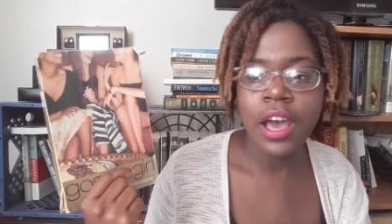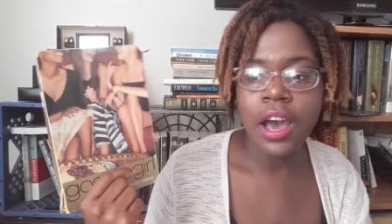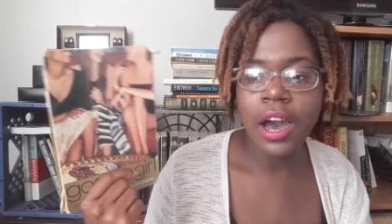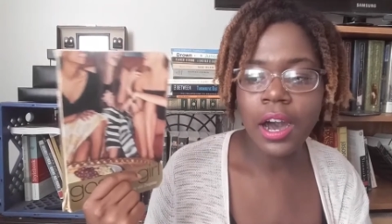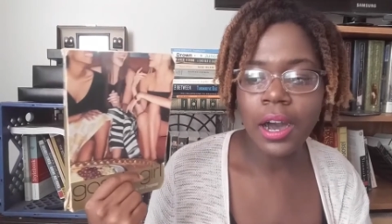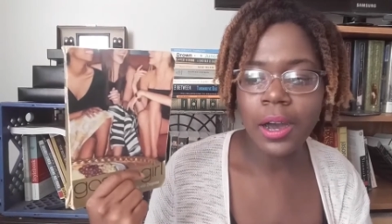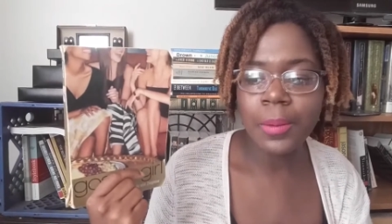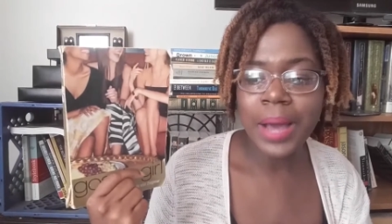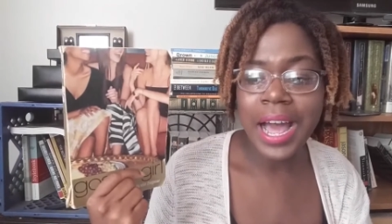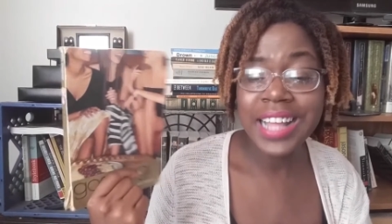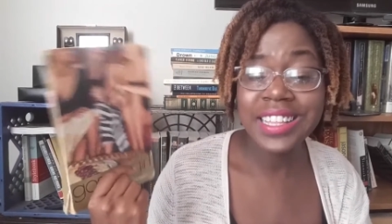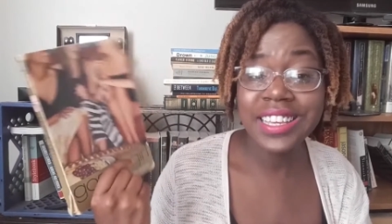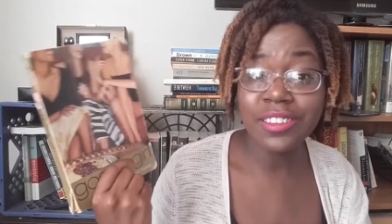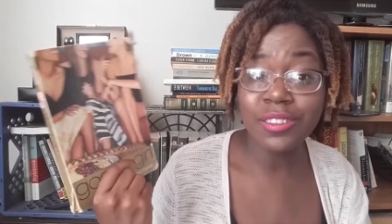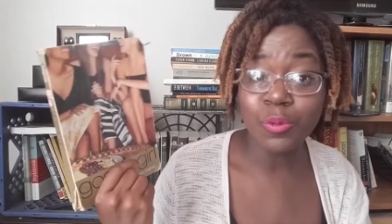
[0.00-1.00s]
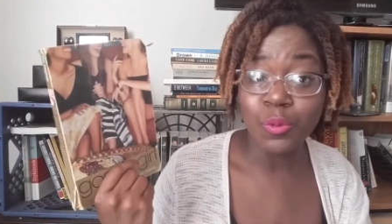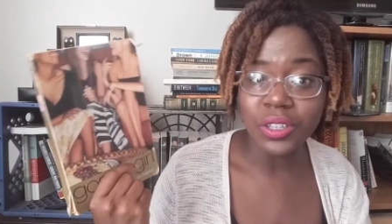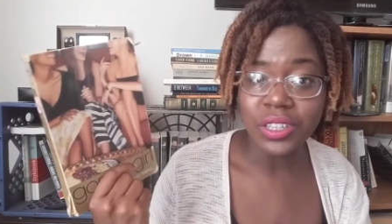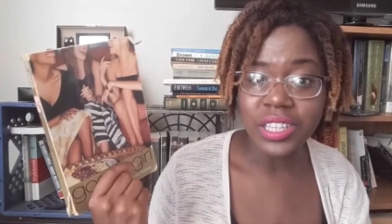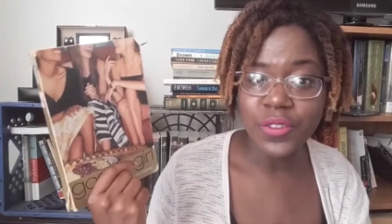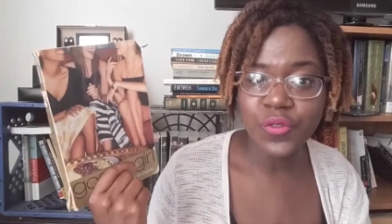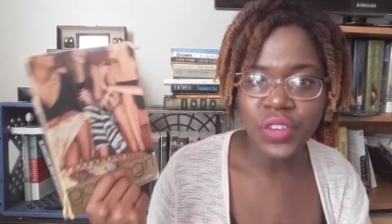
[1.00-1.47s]
Um, I think it's
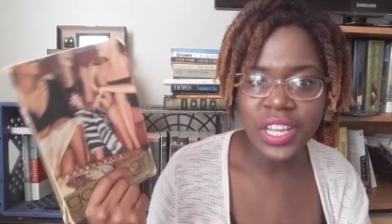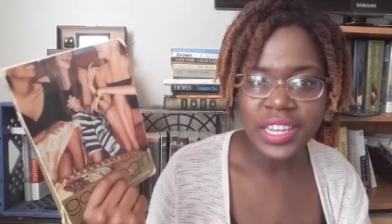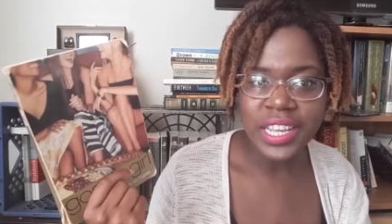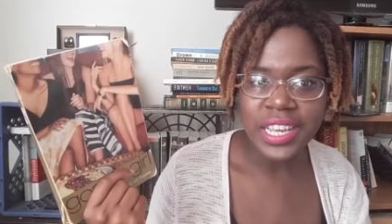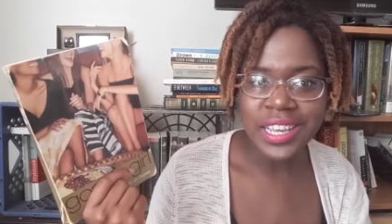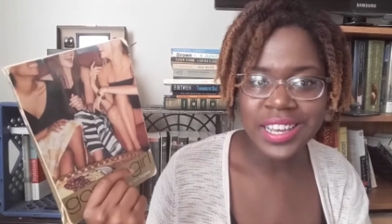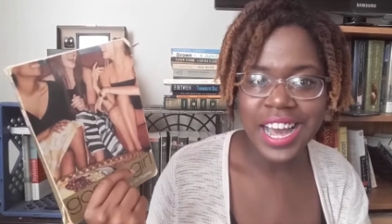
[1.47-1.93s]
really funny.